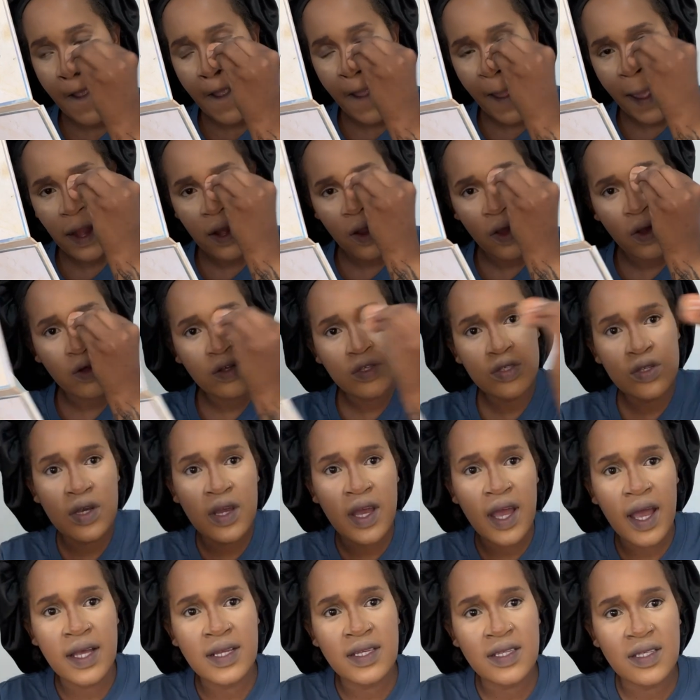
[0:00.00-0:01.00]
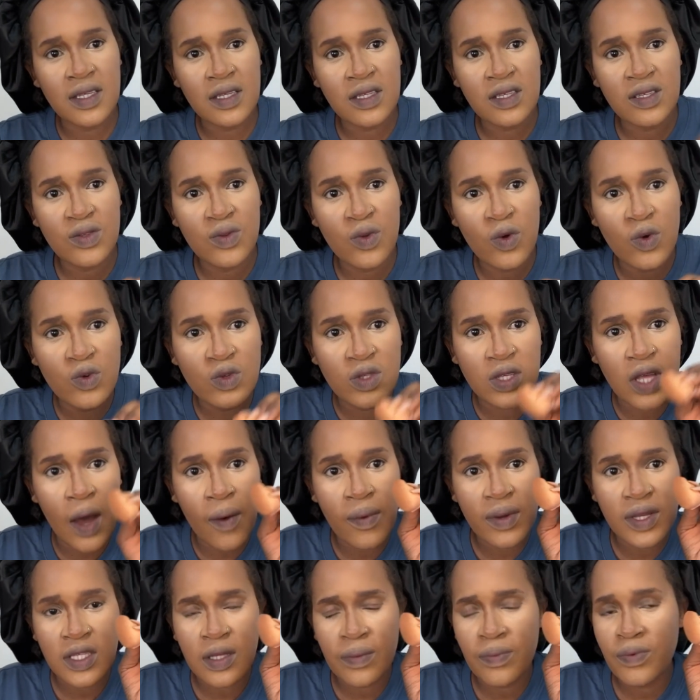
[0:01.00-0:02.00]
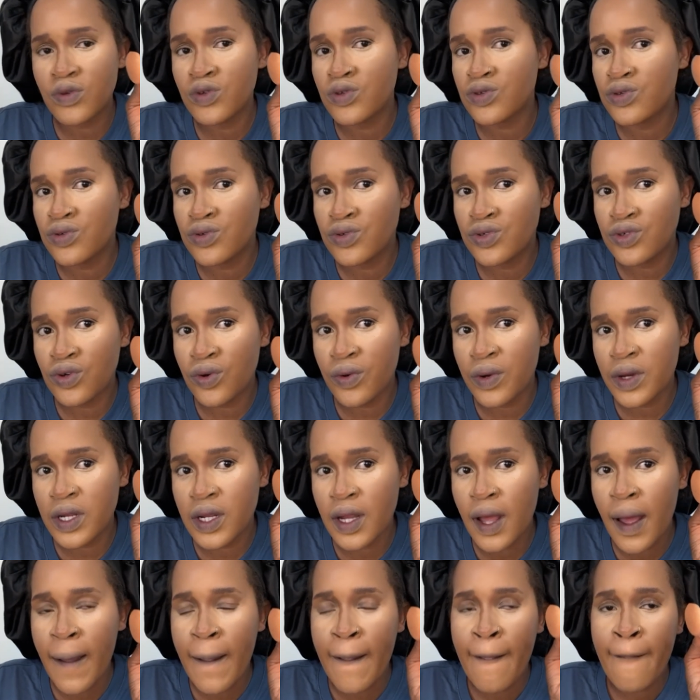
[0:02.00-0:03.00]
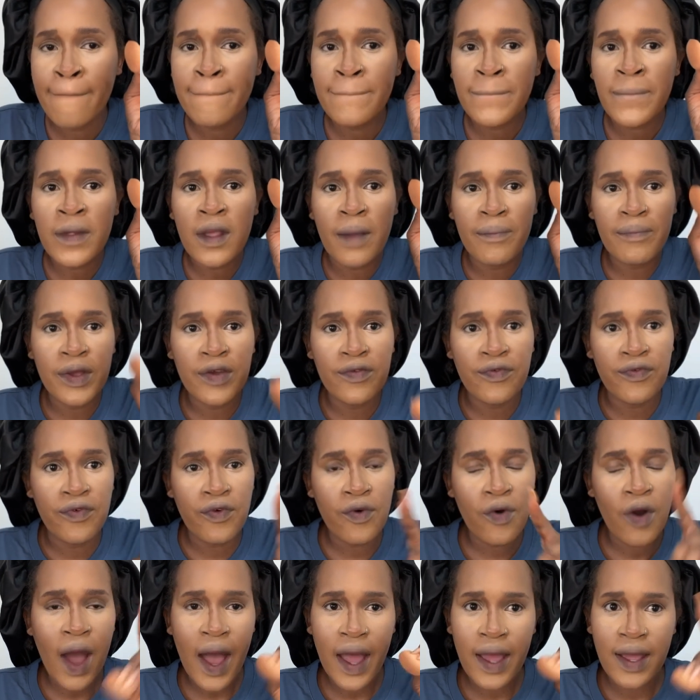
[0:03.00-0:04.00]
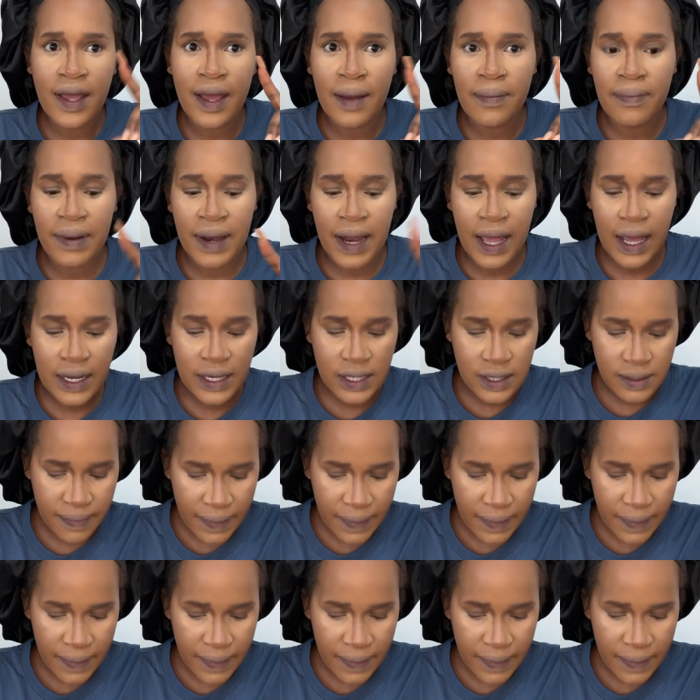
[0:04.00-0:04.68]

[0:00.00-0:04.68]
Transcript: And also, guys, this nose, I was supposed to do it before I applied